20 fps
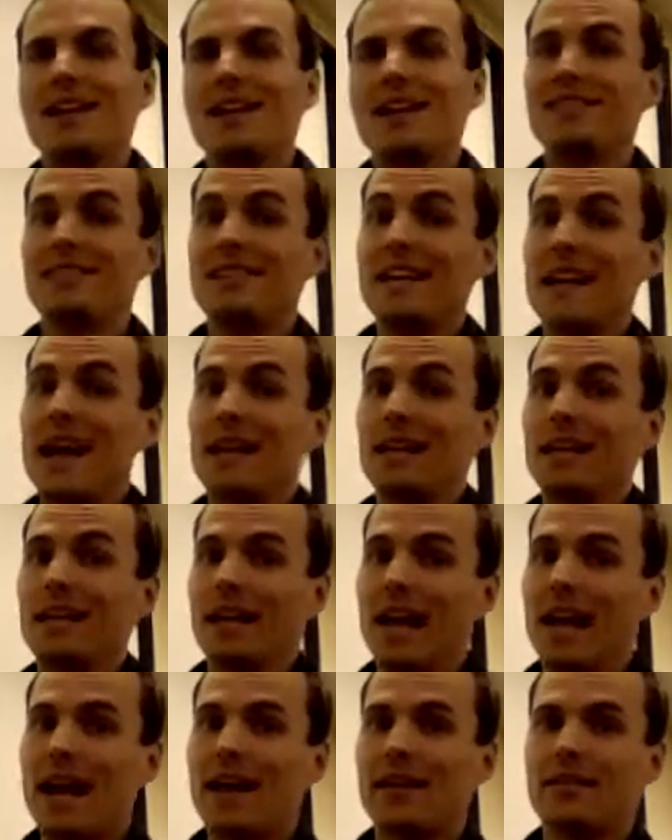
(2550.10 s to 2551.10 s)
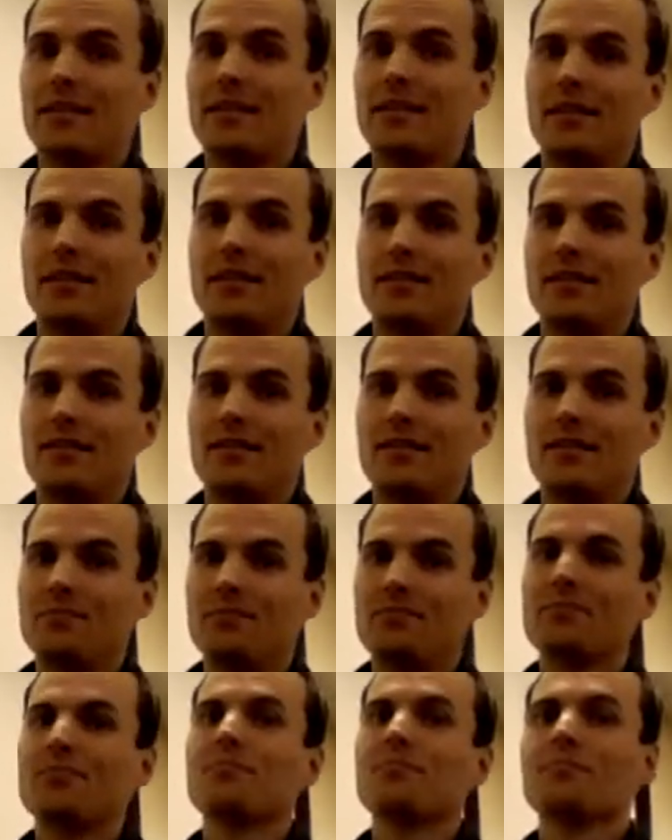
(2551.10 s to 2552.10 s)
a sialic acid.
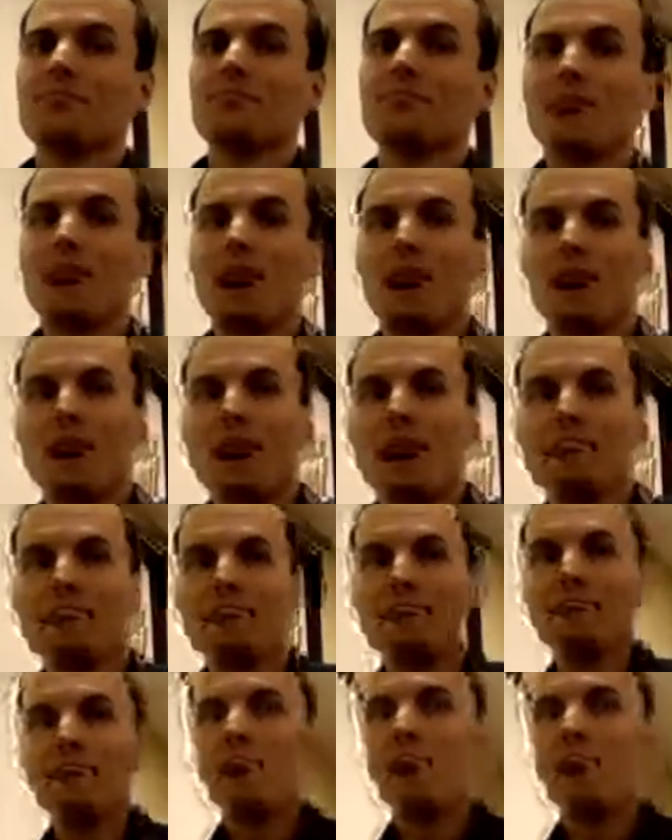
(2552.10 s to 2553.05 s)
All right.